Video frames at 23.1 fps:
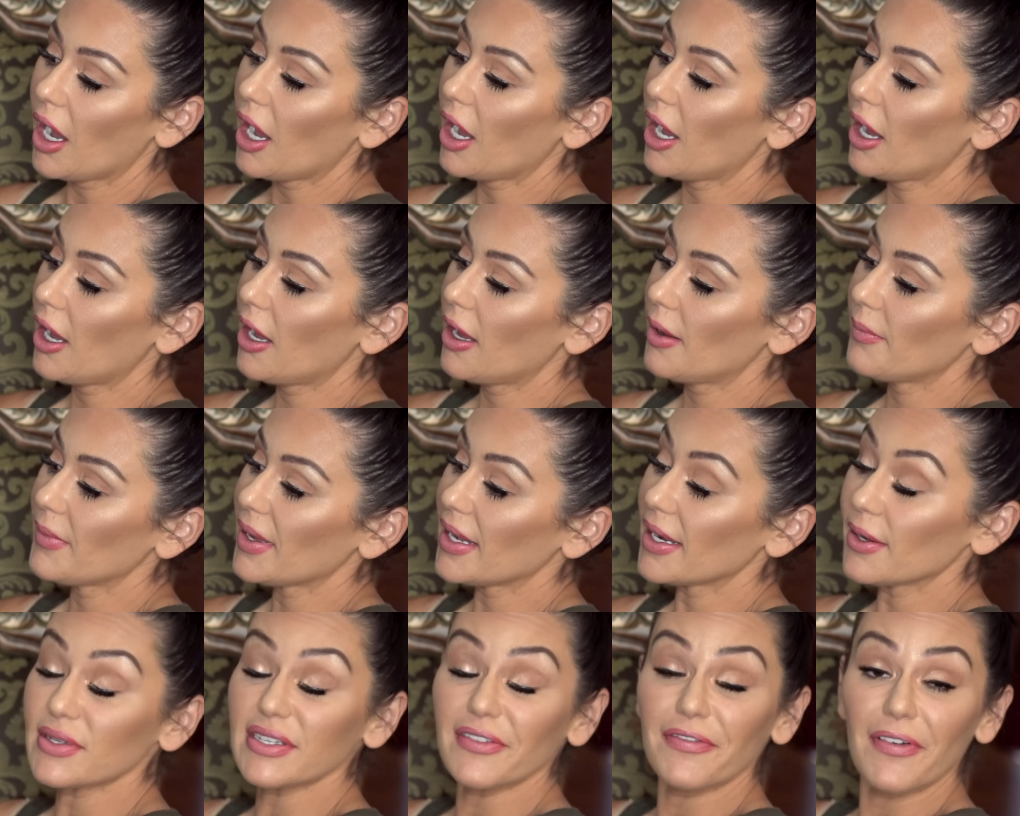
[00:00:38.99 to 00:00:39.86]

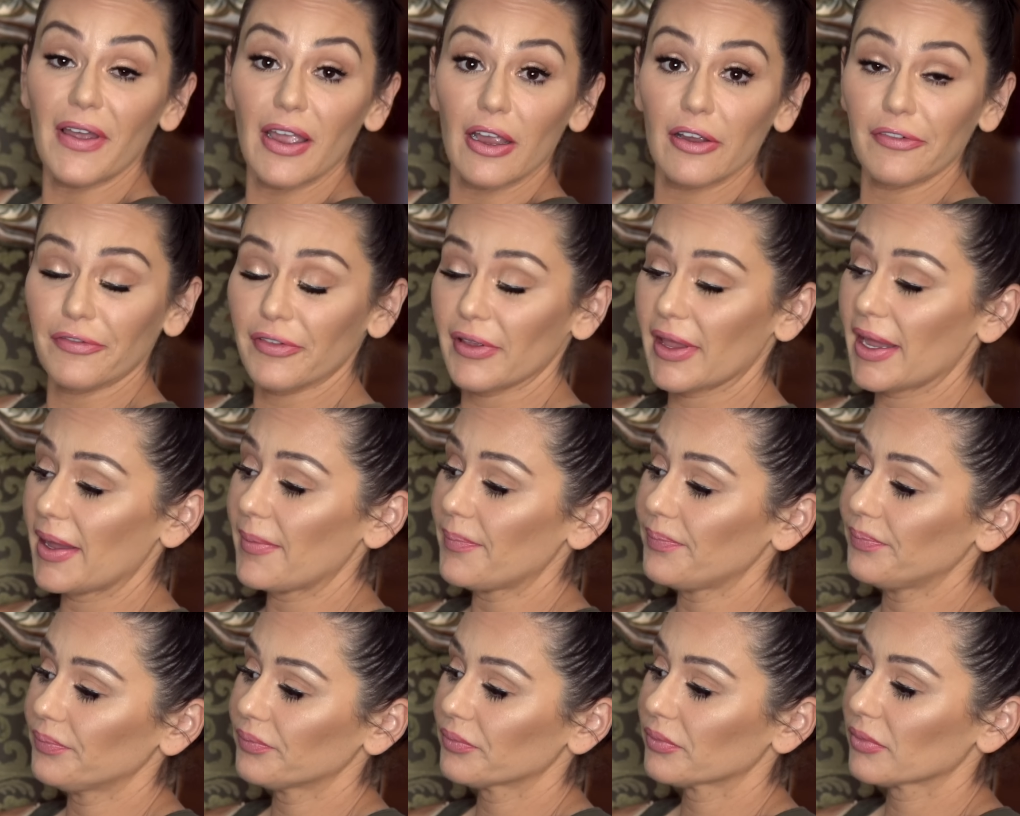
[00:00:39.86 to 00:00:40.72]
And it was a fire
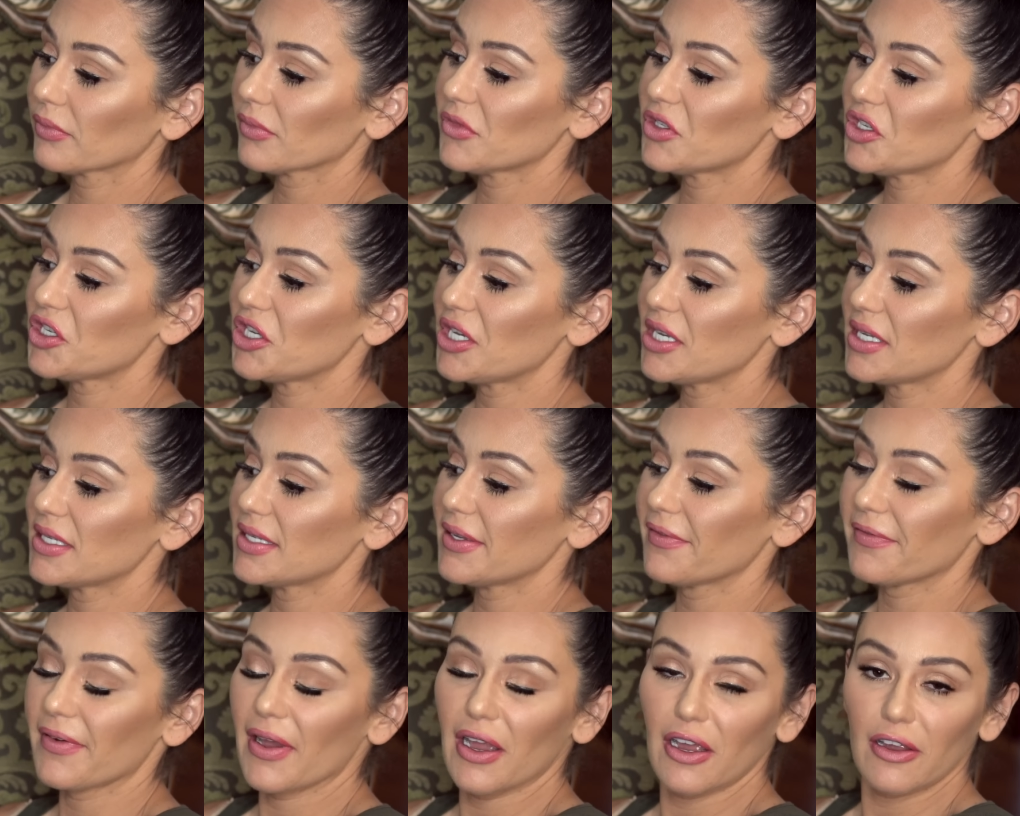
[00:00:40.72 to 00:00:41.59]
flame,
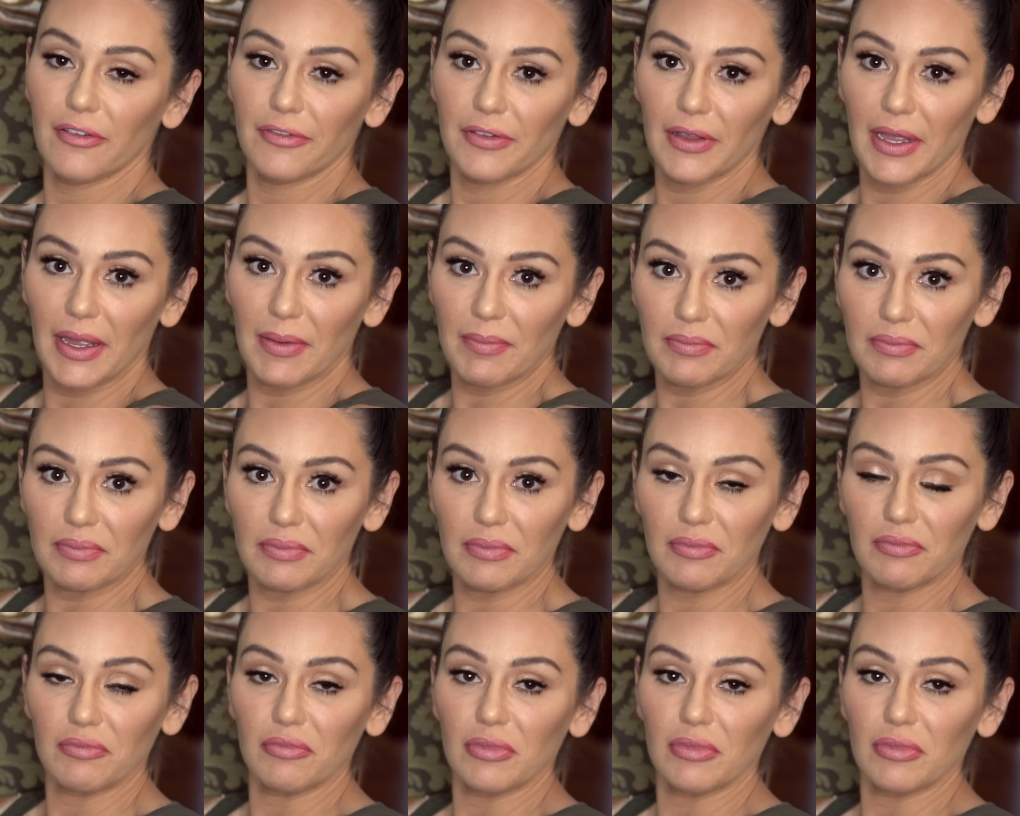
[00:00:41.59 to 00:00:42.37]
cheesy fire flame.